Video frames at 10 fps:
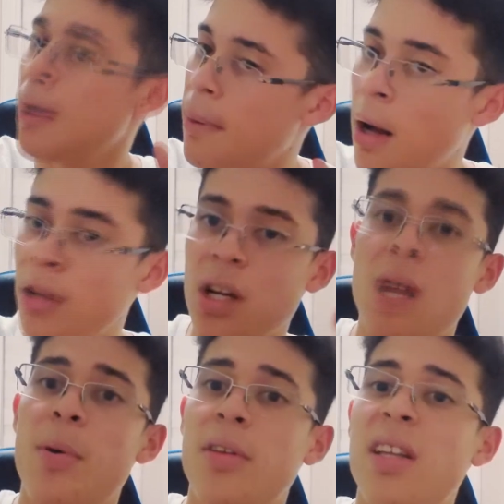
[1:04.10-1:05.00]
I'll talk
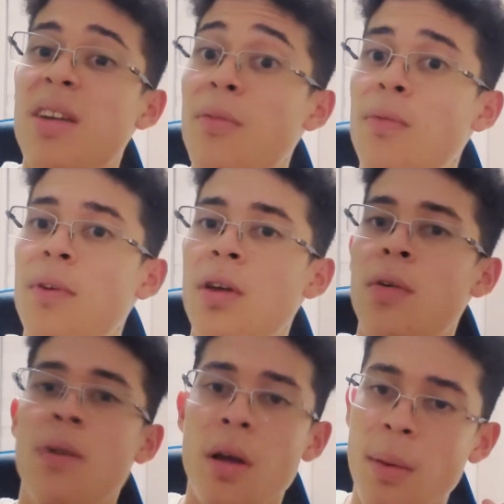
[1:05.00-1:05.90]
about that in a different
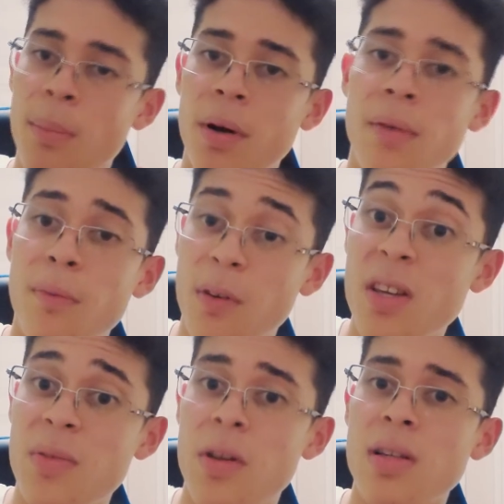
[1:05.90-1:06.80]
video, but for
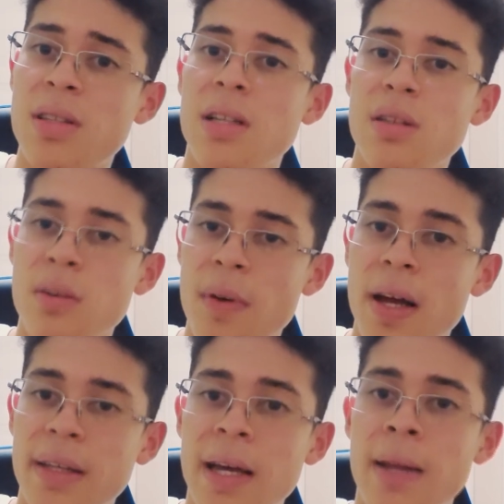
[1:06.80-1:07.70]
this video, let's stick to the
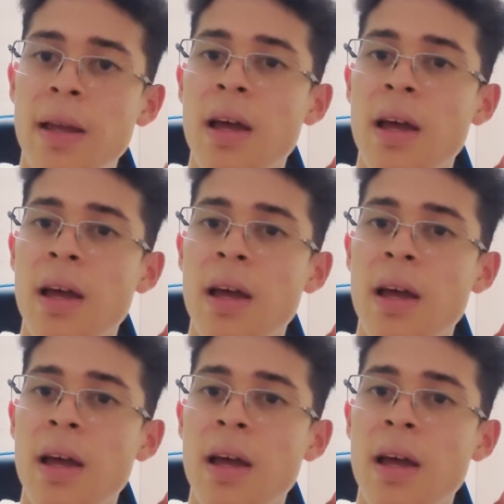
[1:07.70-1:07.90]
fact that